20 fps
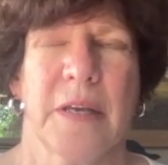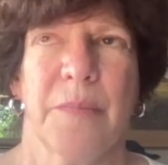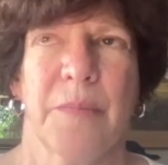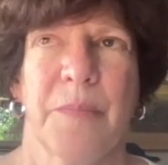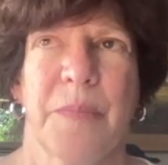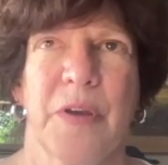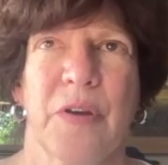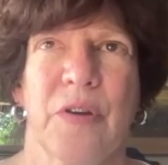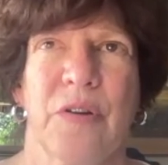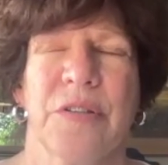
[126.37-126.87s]

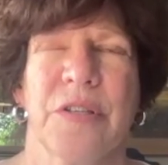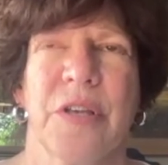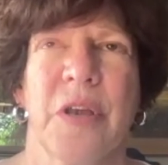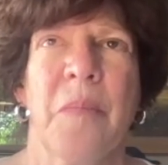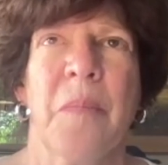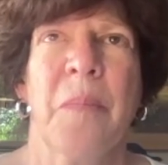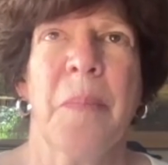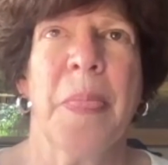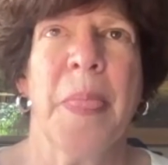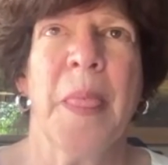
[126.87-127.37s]
because,
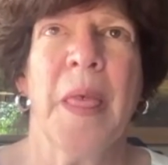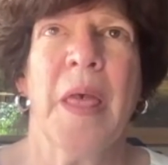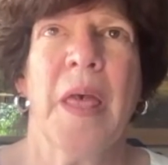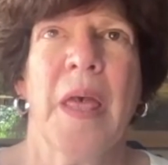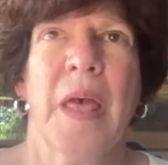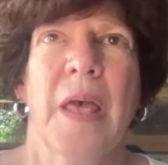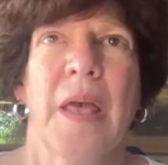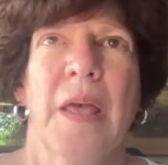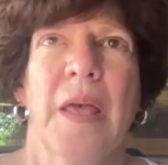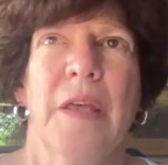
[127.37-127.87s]

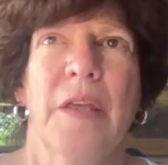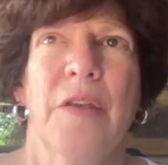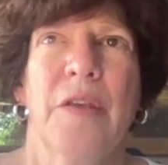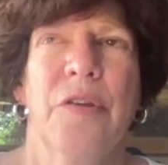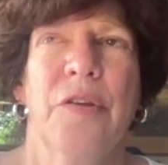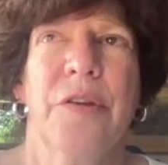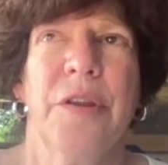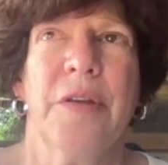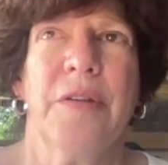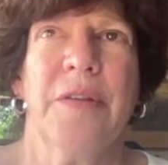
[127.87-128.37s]

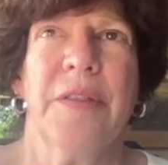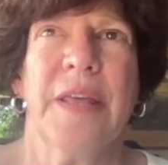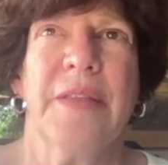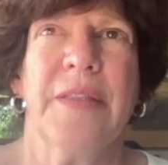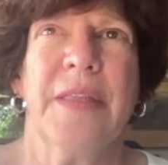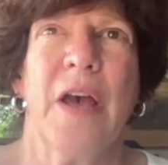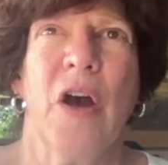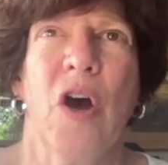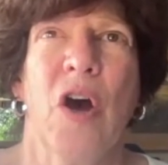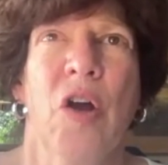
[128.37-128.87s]
you know,
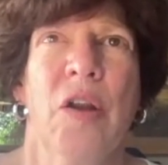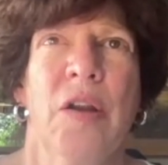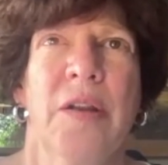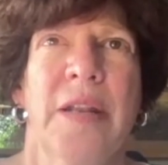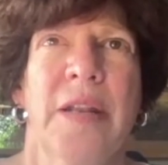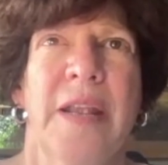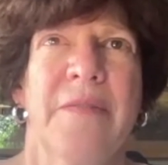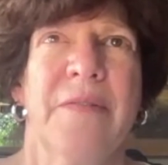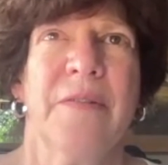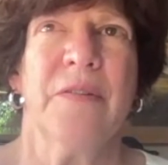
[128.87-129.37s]
there are
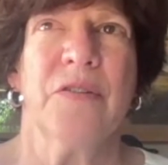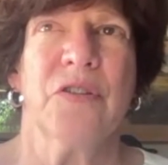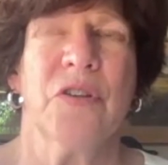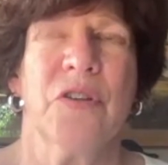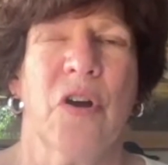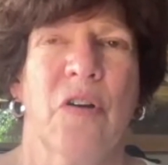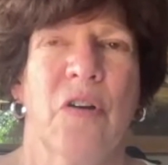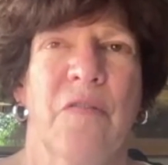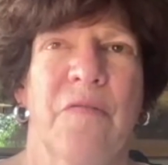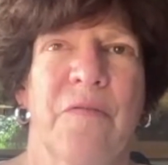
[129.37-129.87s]
levels
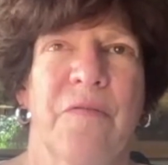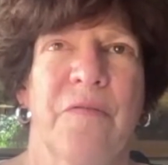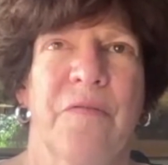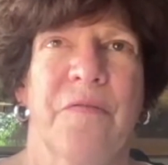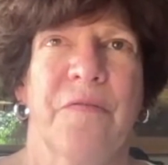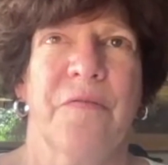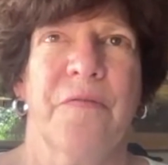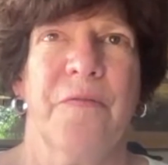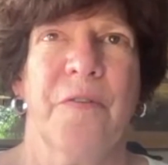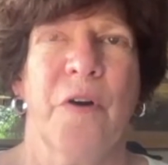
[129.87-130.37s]
of
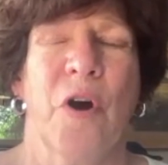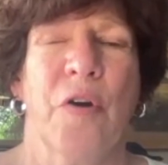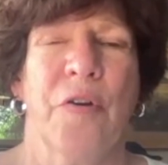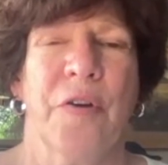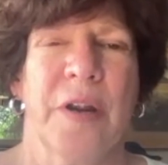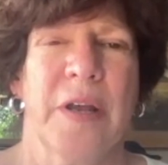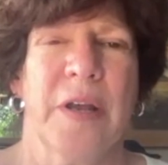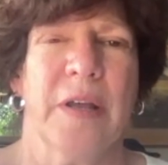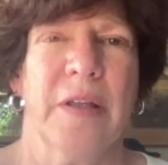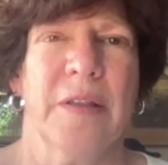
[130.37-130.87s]

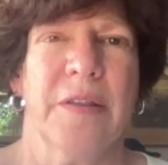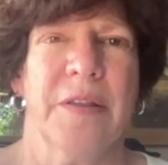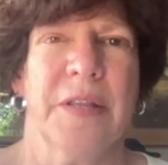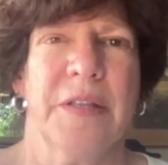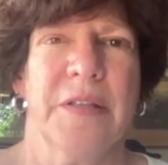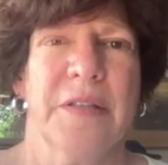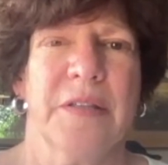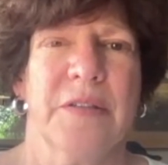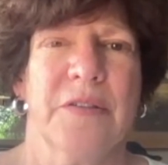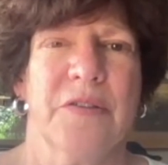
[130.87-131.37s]
horror
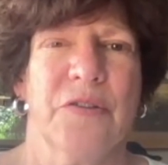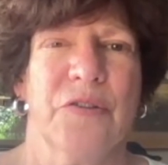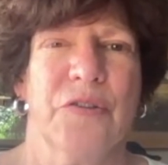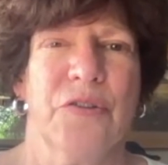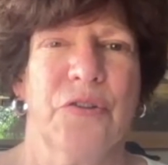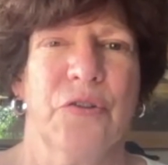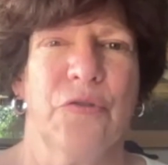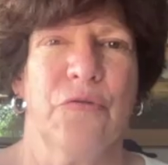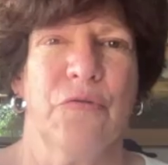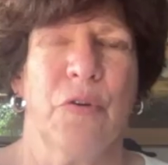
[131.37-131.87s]
that
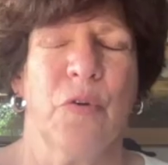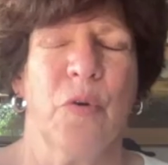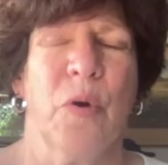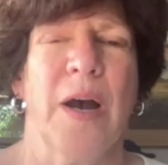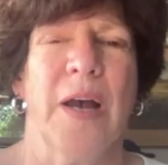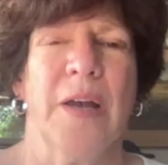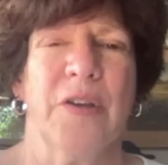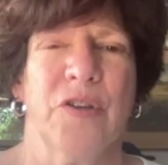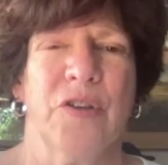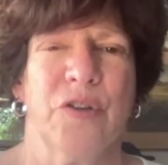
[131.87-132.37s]
do
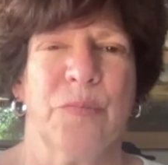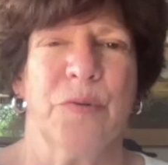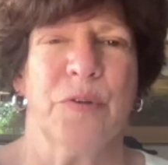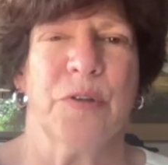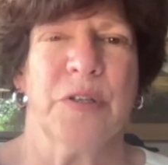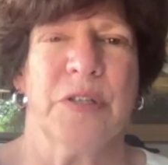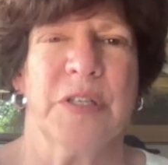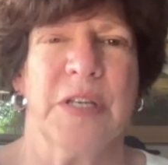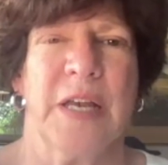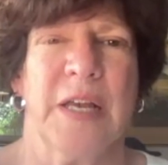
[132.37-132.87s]
require you to put
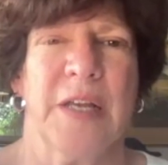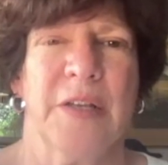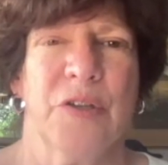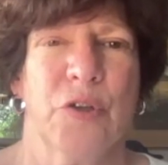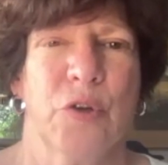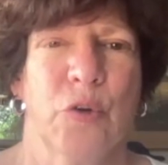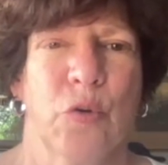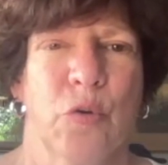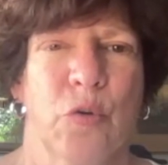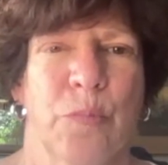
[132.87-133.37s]
aside
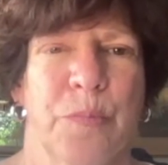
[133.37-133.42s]
your